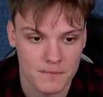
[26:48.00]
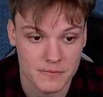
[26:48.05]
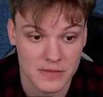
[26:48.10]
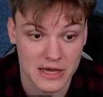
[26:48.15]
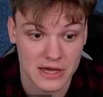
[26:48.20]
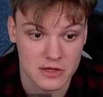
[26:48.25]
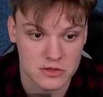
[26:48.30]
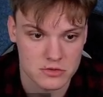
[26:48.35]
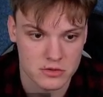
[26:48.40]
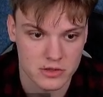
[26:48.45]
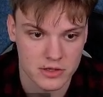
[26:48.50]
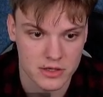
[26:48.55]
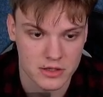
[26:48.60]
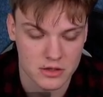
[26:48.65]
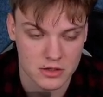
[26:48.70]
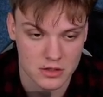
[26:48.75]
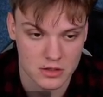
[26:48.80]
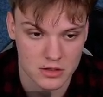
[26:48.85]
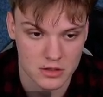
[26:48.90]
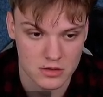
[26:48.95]

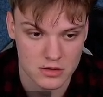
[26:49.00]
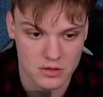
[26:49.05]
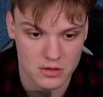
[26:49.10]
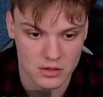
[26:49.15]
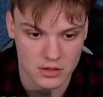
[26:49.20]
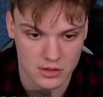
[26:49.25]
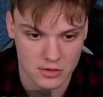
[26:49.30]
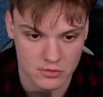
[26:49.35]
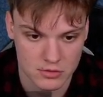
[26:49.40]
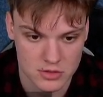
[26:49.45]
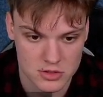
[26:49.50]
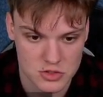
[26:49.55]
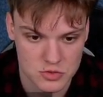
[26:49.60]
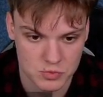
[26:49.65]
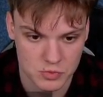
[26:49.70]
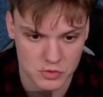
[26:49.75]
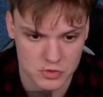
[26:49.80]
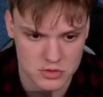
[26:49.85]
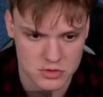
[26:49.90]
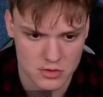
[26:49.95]
isolated queen
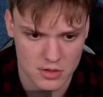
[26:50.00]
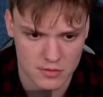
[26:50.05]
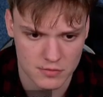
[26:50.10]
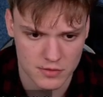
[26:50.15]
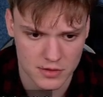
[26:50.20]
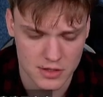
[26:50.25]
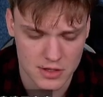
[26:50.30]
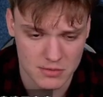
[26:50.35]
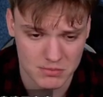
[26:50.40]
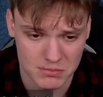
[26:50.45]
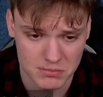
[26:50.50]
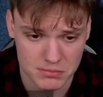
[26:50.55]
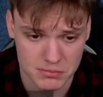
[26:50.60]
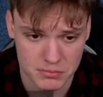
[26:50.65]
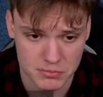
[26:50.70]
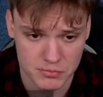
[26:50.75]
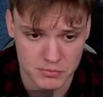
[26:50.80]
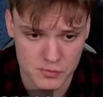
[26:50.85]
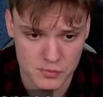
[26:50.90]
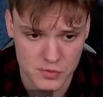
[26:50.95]
pawn. So I think I'm
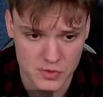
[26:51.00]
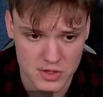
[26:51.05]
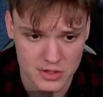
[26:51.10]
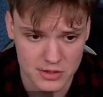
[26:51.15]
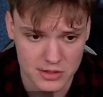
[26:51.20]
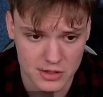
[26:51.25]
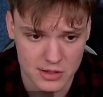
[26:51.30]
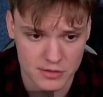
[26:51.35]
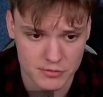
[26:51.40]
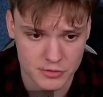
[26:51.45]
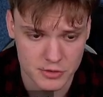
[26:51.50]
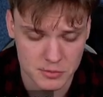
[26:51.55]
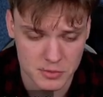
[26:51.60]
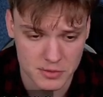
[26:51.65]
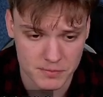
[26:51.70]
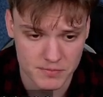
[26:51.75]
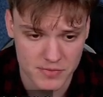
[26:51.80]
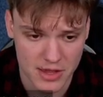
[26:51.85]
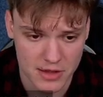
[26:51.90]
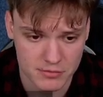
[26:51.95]
pretty comfortable.
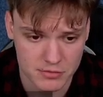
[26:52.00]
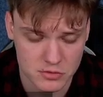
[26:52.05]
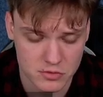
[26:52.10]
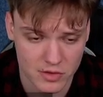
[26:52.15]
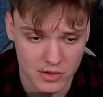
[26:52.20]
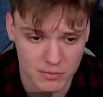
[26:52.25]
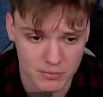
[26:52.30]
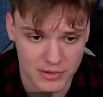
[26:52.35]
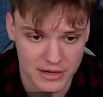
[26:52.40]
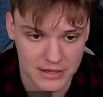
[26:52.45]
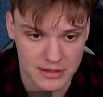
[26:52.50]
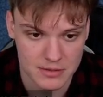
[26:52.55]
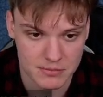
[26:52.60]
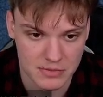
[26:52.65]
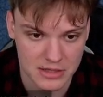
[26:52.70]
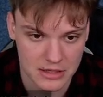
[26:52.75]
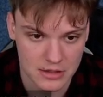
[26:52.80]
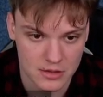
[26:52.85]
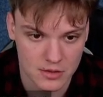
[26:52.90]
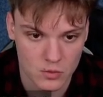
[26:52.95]
Haven't really played them
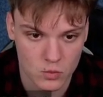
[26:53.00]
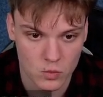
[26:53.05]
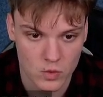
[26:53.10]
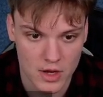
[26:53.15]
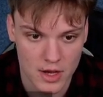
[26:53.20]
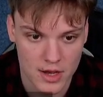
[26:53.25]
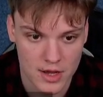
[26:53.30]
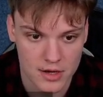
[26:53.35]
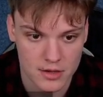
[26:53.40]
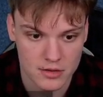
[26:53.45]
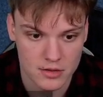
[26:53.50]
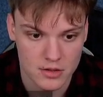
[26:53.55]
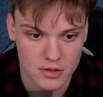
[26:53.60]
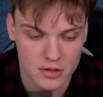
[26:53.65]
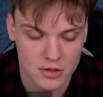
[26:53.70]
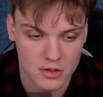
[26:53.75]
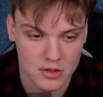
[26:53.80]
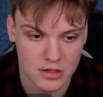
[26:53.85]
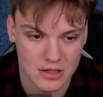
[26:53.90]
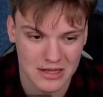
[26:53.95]
in a while.
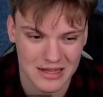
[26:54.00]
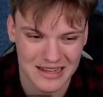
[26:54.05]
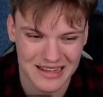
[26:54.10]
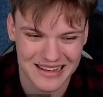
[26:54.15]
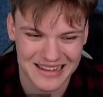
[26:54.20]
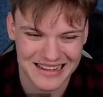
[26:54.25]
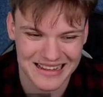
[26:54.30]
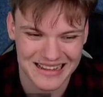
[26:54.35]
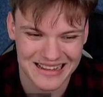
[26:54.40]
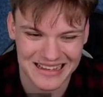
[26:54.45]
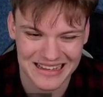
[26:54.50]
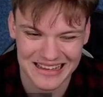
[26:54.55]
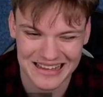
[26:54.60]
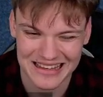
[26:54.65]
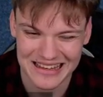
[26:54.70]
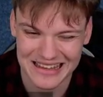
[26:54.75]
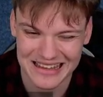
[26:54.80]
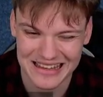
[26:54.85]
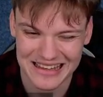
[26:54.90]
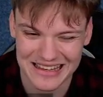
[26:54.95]

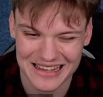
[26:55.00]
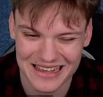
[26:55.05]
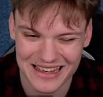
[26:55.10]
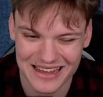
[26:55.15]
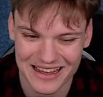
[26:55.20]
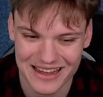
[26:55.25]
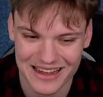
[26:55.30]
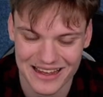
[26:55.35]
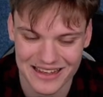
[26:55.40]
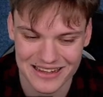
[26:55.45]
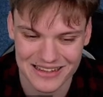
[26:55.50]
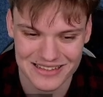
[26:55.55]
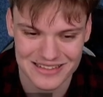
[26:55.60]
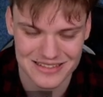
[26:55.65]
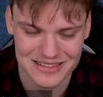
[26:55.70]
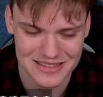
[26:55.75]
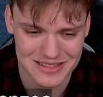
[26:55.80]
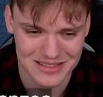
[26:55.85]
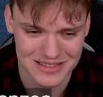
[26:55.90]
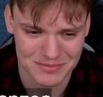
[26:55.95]
Yeah, this
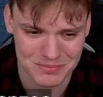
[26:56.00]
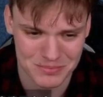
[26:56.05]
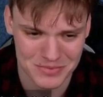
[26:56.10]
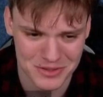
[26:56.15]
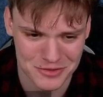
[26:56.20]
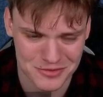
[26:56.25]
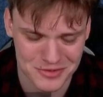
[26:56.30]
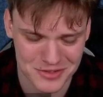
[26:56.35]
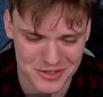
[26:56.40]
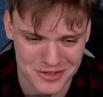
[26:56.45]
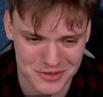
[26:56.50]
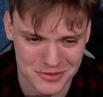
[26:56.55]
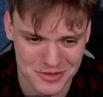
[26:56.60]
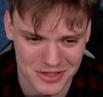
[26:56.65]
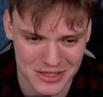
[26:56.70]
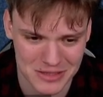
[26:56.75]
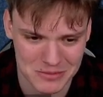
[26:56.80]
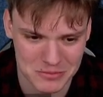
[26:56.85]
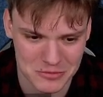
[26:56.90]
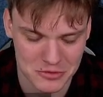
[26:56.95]
is a bit of an
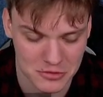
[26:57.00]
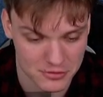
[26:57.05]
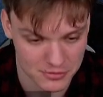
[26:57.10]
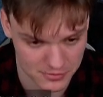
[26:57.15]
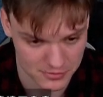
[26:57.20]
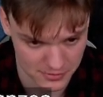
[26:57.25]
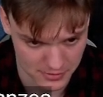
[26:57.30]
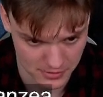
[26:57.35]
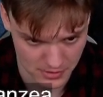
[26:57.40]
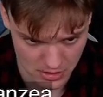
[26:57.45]
annoying move.